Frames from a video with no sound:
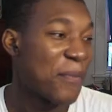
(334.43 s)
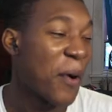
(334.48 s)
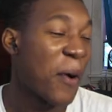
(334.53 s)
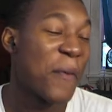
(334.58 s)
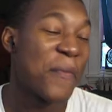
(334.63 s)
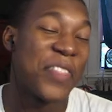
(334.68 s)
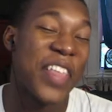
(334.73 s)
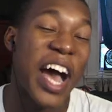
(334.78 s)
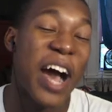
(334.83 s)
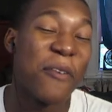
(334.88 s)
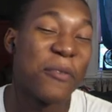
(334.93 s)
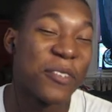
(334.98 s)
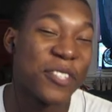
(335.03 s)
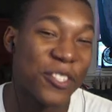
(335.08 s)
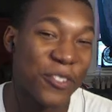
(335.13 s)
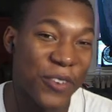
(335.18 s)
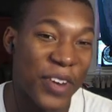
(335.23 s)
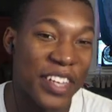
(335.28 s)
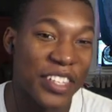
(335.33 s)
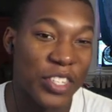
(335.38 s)
Bro, that
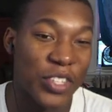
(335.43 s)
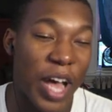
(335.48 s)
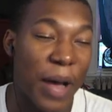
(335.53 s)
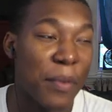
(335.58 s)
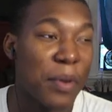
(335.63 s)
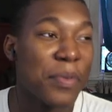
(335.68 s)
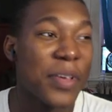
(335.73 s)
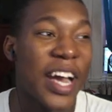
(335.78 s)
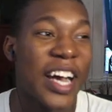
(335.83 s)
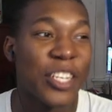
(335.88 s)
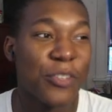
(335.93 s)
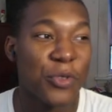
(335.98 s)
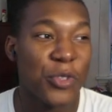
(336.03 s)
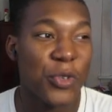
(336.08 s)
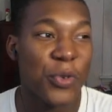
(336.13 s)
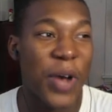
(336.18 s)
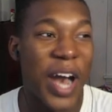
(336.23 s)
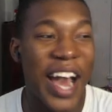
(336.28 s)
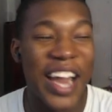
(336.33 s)
was crazy. I'm gonna be honest with you.